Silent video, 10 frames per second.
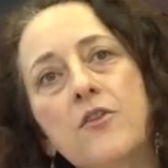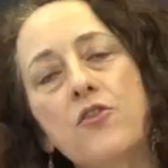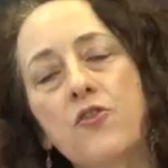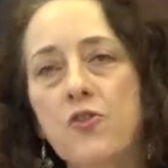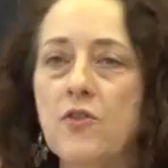
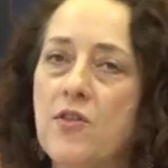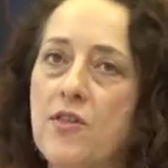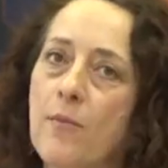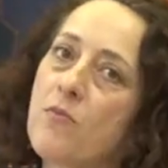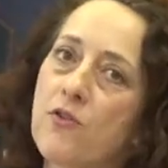
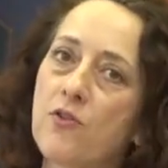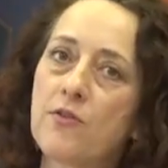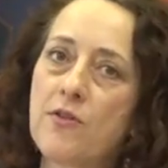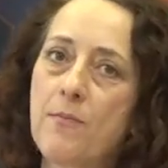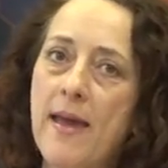Some
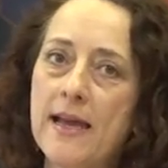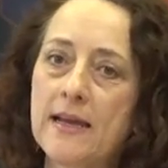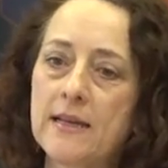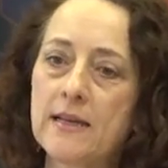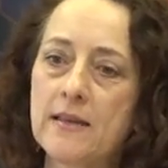students
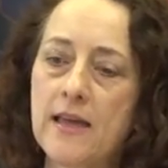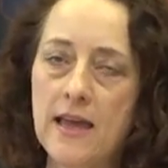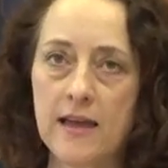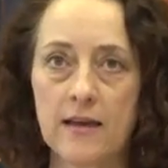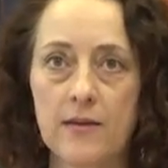make it
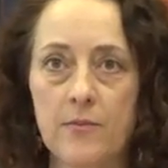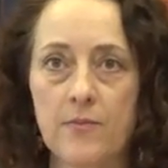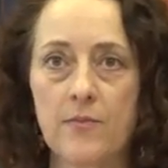their